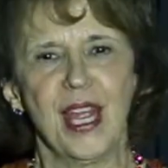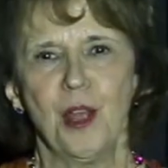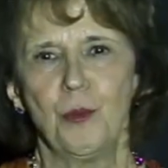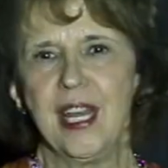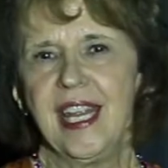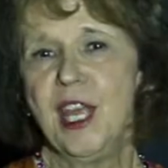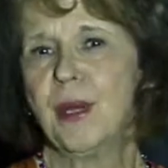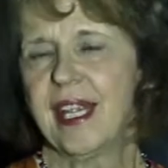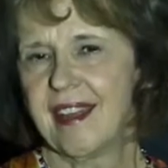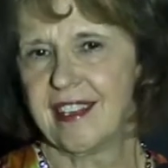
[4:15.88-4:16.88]
when he
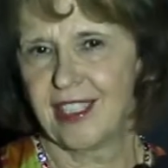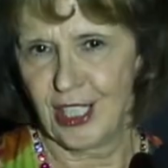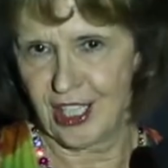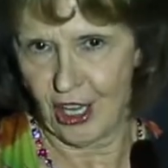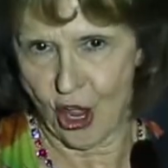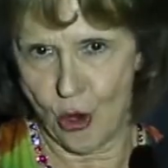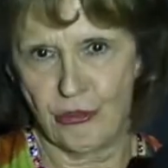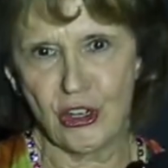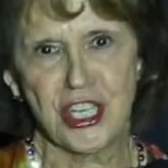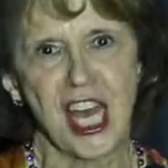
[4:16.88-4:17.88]
would get a little
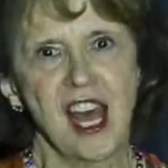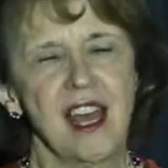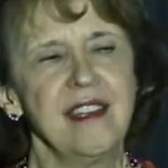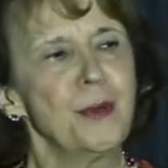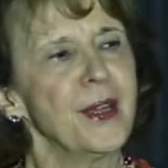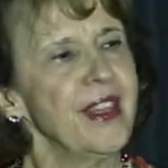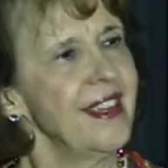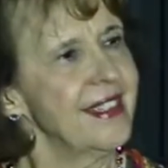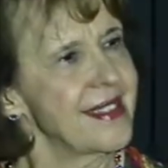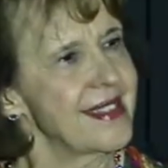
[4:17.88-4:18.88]
overdone with
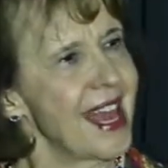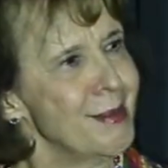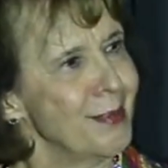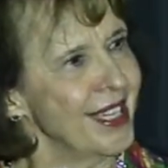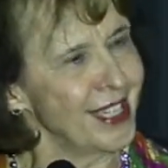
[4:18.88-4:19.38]
the excitement